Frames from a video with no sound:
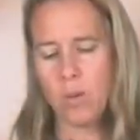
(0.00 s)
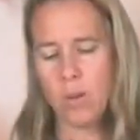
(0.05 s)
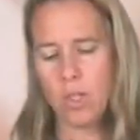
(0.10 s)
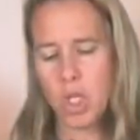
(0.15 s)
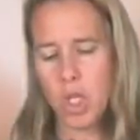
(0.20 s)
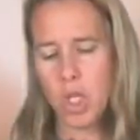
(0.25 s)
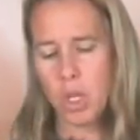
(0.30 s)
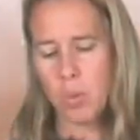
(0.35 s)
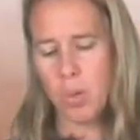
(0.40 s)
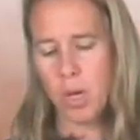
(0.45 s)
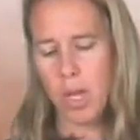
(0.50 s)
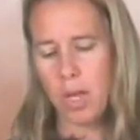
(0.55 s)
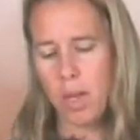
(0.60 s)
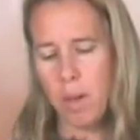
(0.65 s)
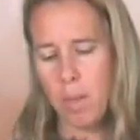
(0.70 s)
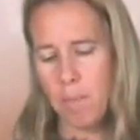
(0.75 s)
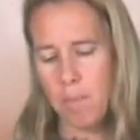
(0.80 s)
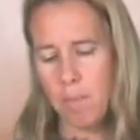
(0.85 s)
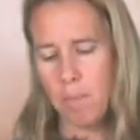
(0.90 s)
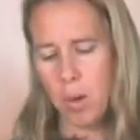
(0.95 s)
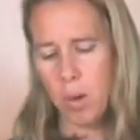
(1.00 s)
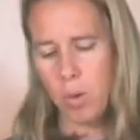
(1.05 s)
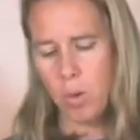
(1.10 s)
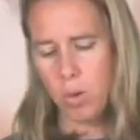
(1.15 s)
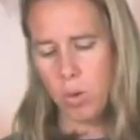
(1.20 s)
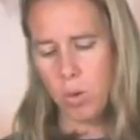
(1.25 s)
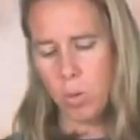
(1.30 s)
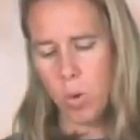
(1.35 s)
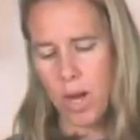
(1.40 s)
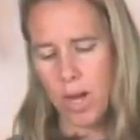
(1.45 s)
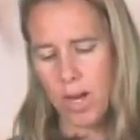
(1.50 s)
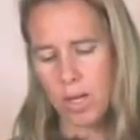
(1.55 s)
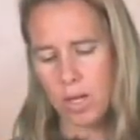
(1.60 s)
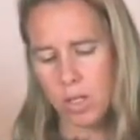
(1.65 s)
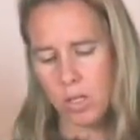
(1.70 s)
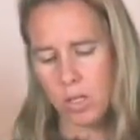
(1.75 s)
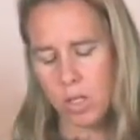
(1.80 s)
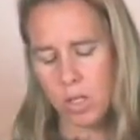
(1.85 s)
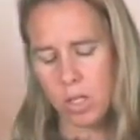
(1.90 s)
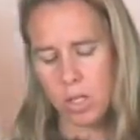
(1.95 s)
I want you to bring both
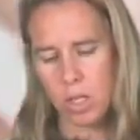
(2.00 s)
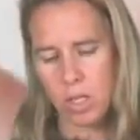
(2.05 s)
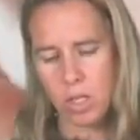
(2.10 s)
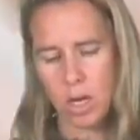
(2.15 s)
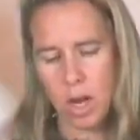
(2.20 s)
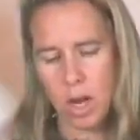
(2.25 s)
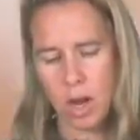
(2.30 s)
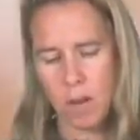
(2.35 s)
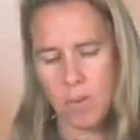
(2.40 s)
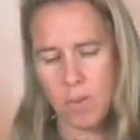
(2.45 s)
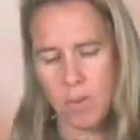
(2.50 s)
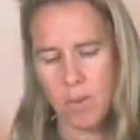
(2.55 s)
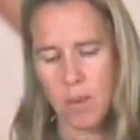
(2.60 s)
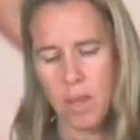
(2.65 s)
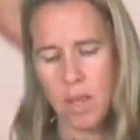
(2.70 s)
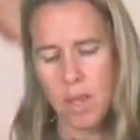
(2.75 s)
wires to the top.